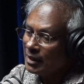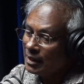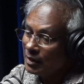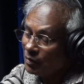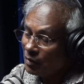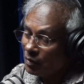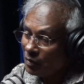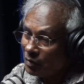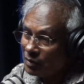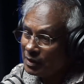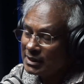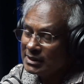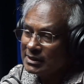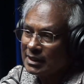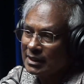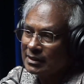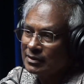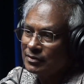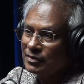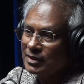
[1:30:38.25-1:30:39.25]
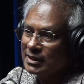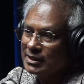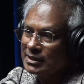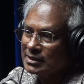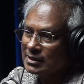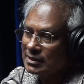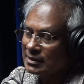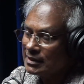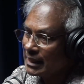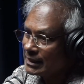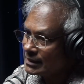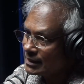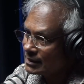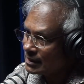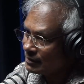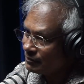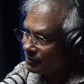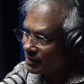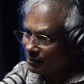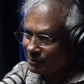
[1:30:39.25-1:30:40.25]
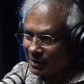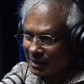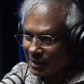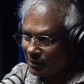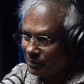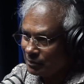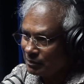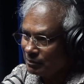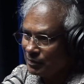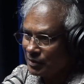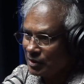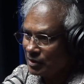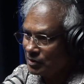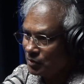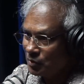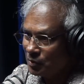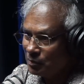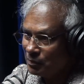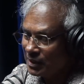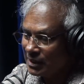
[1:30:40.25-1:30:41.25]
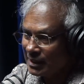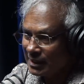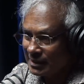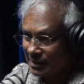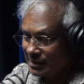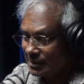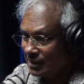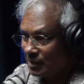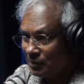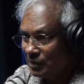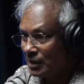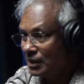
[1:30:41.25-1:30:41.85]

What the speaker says: in all these countries, taxes have come down because you don't bring taxes down,